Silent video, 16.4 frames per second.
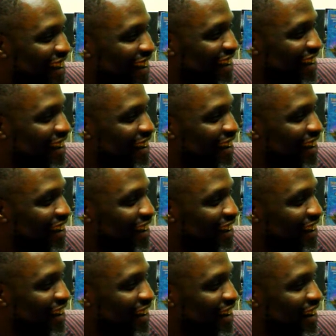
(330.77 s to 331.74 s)

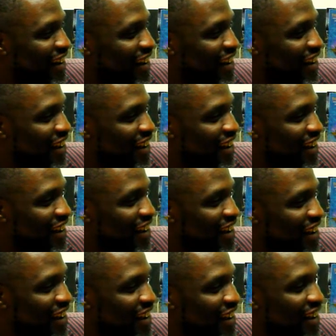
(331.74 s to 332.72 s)

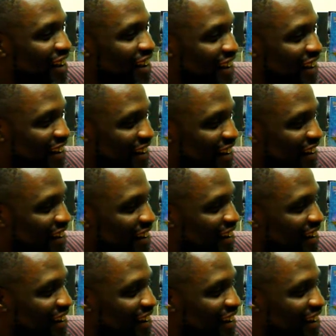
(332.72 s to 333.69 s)

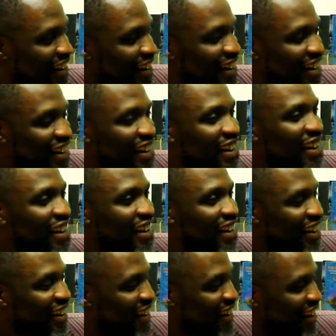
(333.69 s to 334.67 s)

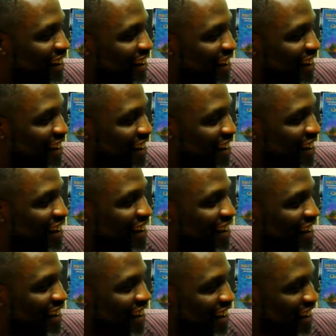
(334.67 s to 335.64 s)

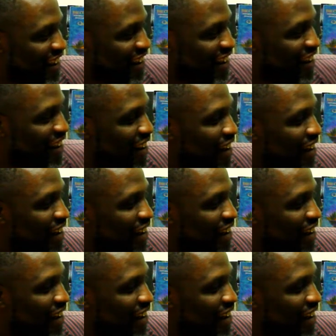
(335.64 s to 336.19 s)
No words are spoken by the person on screen.